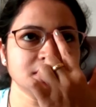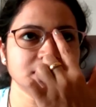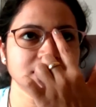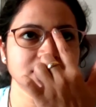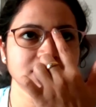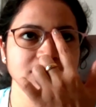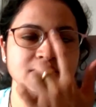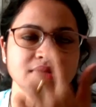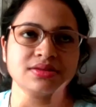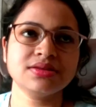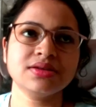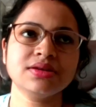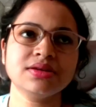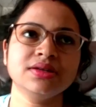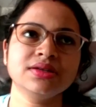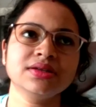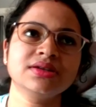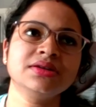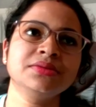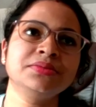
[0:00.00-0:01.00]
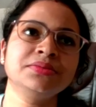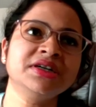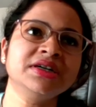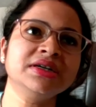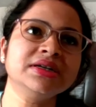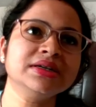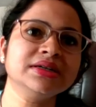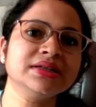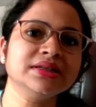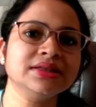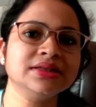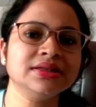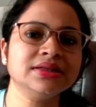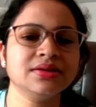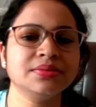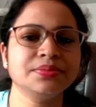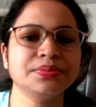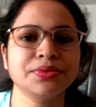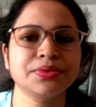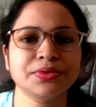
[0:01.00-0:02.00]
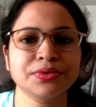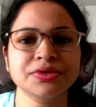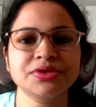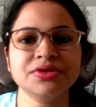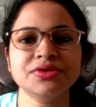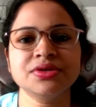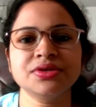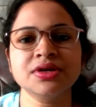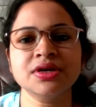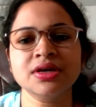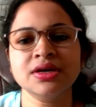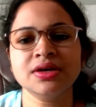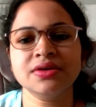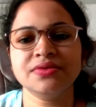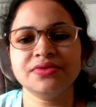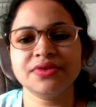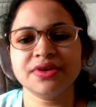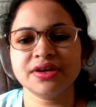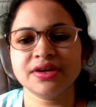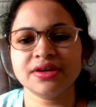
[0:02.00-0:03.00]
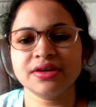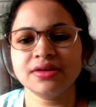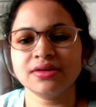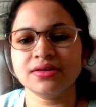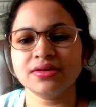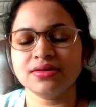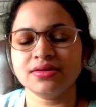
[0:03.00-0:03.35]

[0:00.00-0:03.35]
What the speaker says: this is an incremental approach where